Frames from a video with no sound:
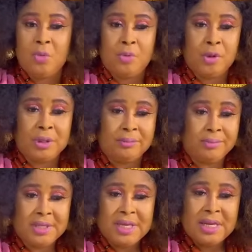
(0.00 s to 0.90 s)
hope you're
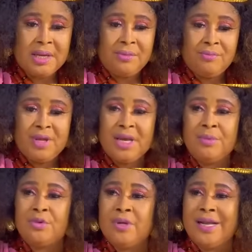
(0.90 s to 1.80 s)
being
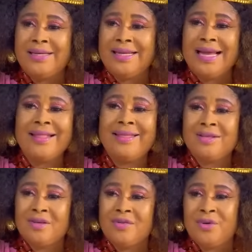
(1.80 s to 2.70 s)
able to learn the
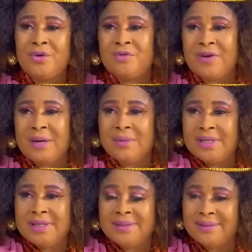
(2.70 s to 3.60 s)
ethics of the royal
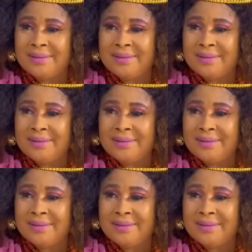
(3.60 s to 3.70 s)
family.